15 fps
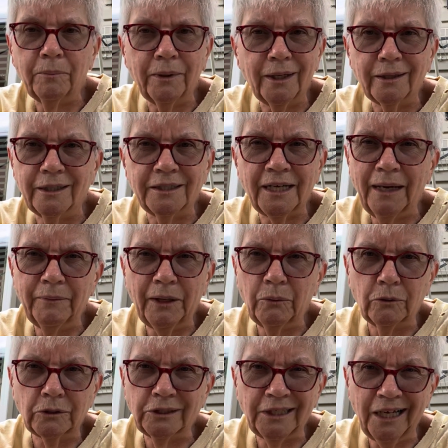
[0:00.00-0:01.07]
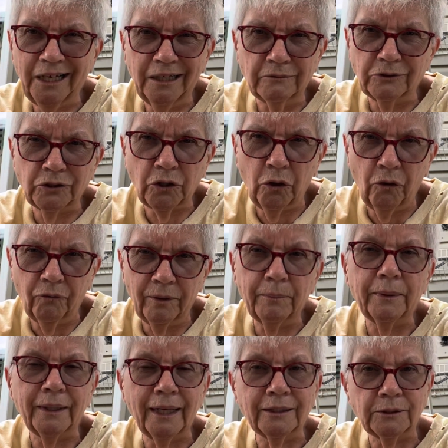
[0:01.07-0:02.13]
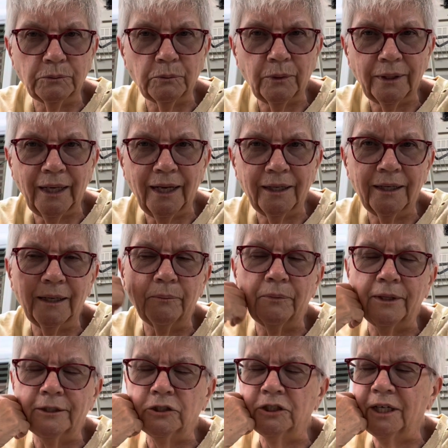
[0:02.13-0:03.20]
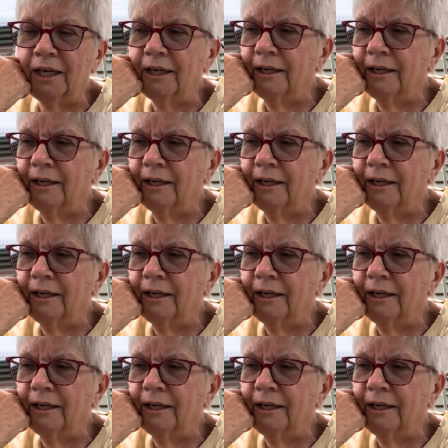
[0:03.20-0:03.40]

But at the time, they weren't saying it was COVID. But that's what they ended up that she had.